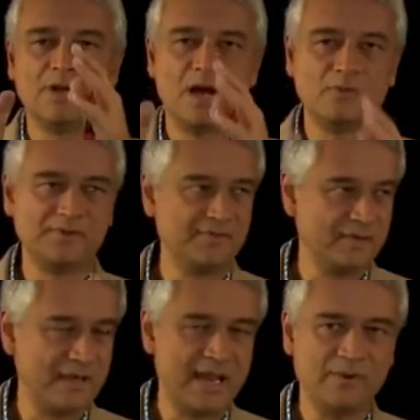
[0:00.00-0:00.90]
not
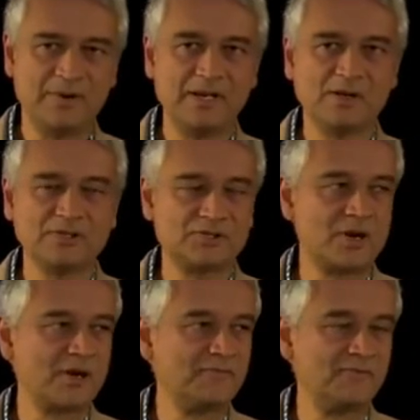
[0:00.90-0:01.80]
with anywhere near as
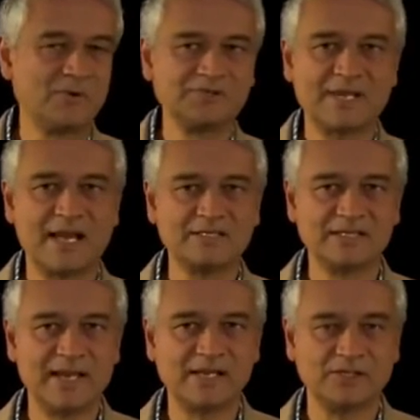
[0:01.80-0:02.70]
strong a force
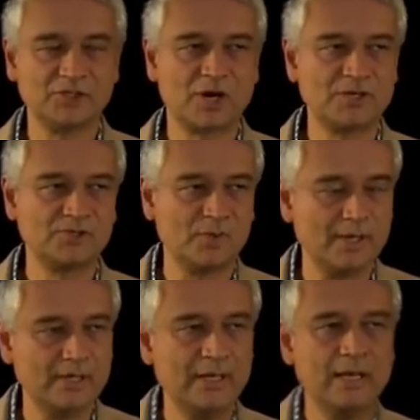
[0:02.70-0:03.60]
as a naked charge
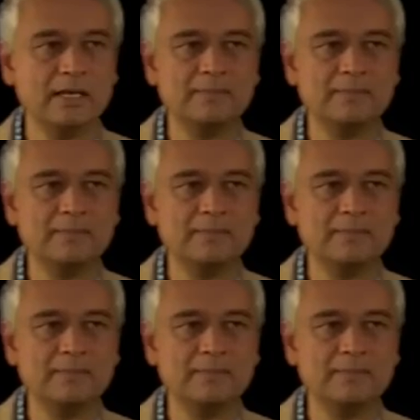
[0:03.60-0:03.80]
would,